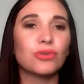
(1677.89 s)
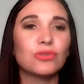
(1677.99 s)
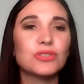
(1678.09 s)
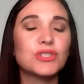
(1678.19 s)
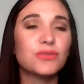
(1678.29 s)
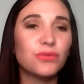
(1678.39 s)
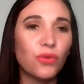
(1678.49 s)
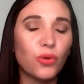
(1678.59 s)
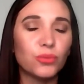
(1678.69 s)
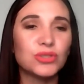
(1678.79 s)
being
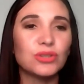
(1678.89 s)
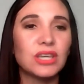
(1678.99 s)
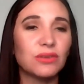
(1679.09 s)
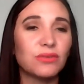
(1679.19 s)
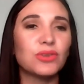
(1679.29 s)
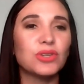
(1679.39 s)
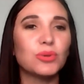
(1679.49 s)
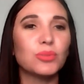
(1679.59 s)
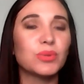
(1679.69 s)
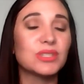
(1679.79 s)
transformed to give you
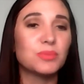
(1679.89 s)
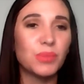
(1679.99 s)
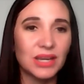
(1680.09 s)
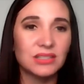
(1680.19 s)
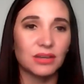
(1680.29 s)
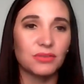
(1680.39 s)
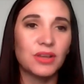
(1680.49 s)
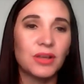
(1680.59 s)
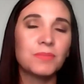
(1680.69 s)
new perspective.